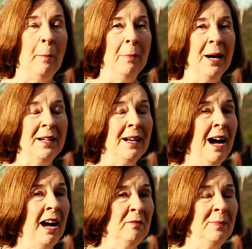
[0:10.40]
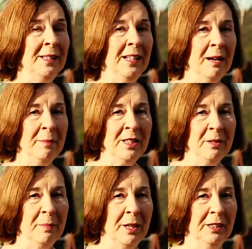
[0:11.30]
But I've been coming
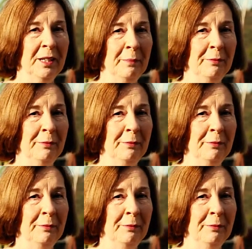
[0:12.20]
to Buttercup